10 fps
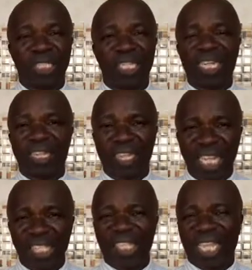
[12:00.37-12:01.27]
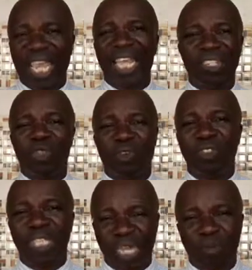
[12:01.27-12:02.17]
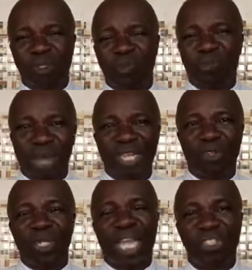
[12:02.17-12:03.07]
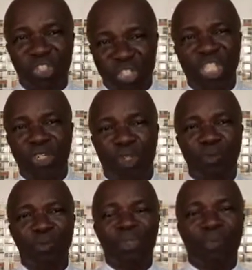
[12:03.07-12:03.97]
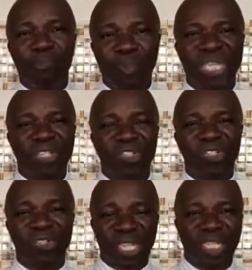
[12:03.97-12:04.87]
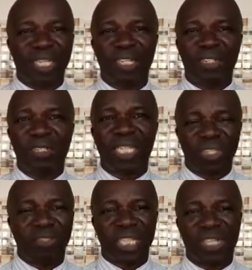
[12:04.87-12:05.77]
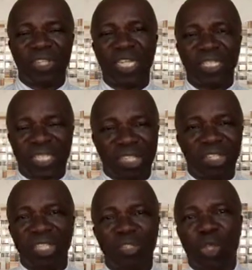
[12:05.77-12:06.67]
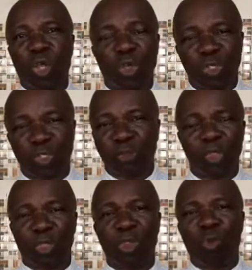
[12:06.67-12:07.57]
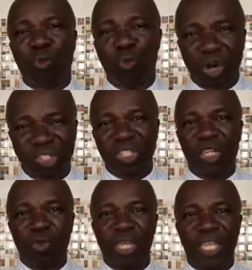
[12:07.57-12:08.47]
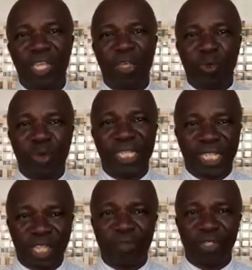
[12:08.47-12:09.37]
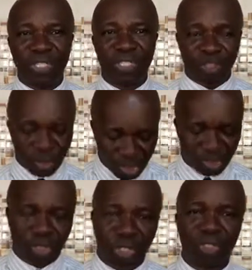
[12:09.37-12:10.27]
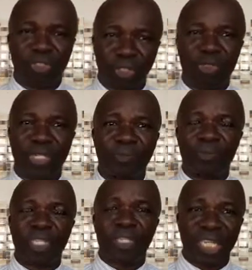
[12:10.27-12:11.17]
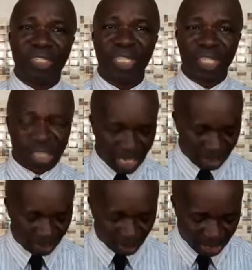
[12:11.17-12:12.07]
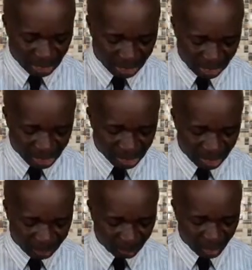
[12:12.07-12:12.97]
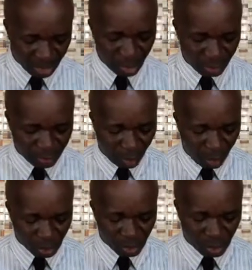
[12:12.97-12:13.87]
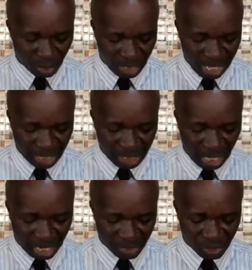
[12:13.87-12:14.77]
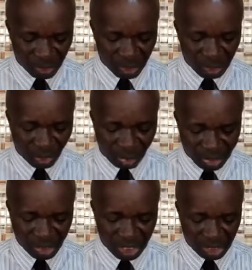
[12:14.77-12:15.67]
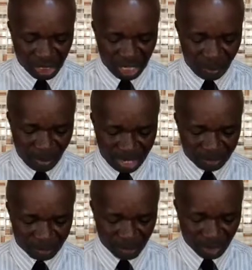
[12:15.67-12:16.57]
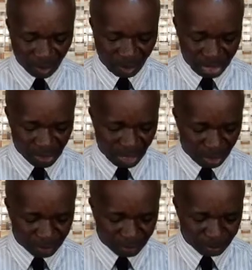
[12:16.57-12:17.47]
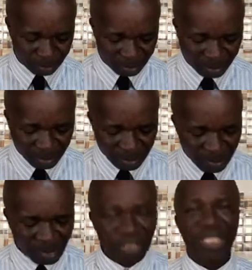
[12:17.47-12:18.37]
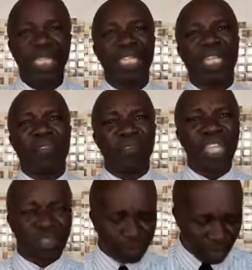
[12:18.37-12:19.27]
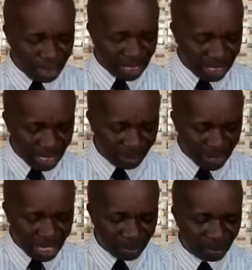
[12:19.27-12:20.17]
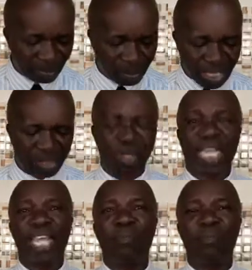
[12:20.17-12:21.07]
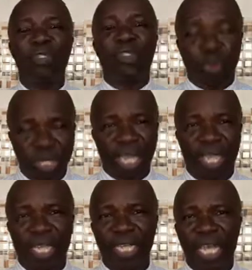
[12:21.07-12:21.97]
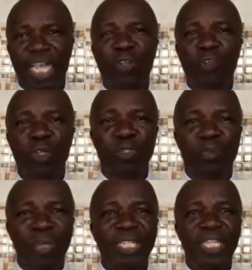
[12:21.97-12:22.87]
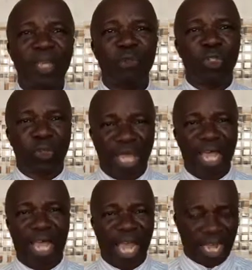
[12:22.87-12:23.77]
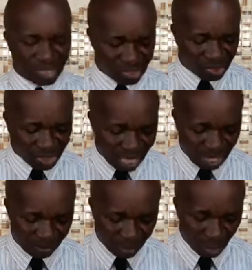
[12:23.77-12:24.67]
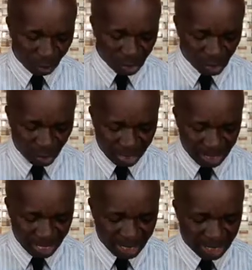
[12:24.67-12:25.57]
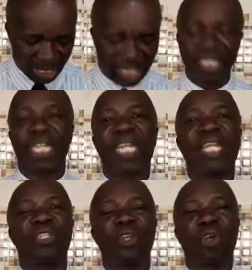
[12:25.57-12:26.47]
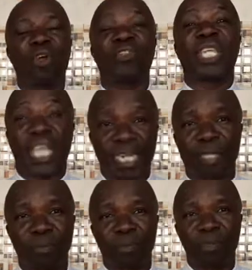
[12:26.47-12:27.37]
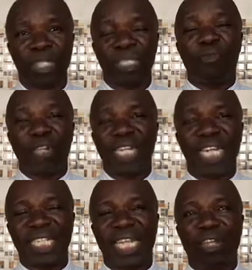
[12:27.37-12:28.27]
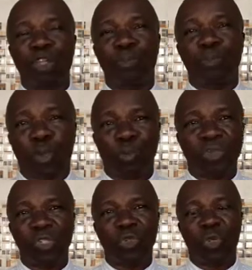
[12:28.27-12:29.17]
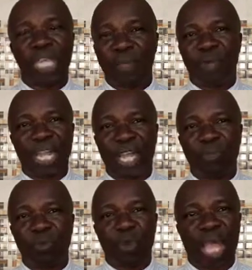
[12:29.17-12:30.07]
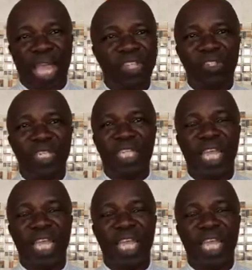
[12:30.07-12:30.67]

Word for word: that these kinds of names, Mahlon and Chilion, meaning sickness, illness, disease, consumption, wasting away were given to these children. This is an important lesson, you know, for us to learn as Christians. Amen. Praise God. Now, this family lived in Bethlehem, Judea. And of course, Bethlehem, Judea at this time was located in the land of Canaan, the very land that God promised to Abraham, to Isaac,